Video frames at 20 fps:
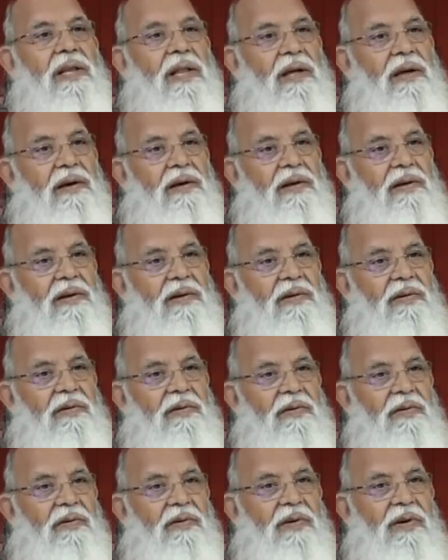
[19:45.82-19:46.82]
there, you
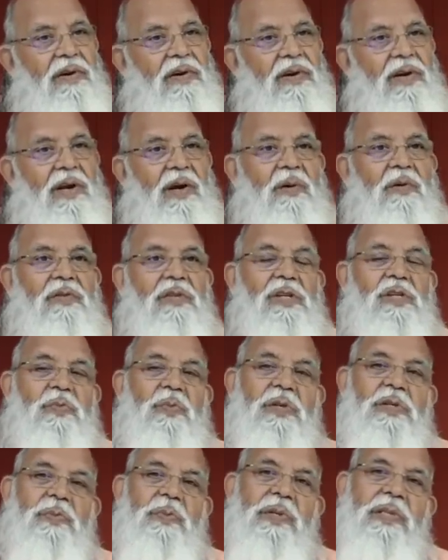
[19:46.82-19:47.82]
know, now this
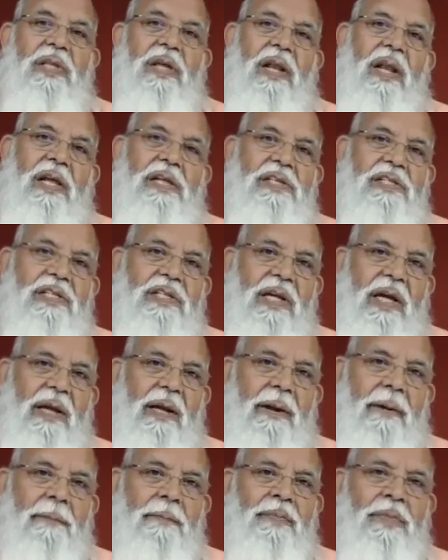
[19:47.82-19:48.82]
must be the lunch
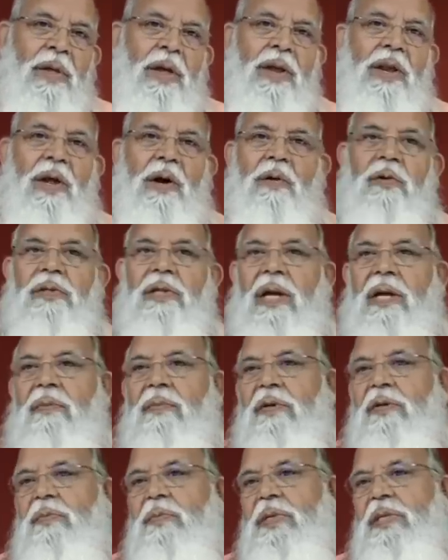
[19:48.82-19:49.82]
time, now that
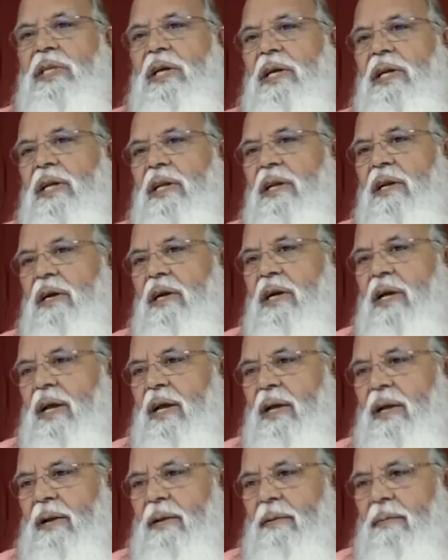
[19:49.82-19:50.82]
must be the dinner
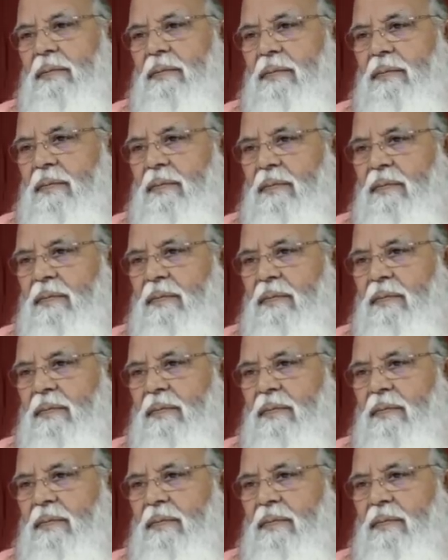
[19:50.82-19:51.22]
time.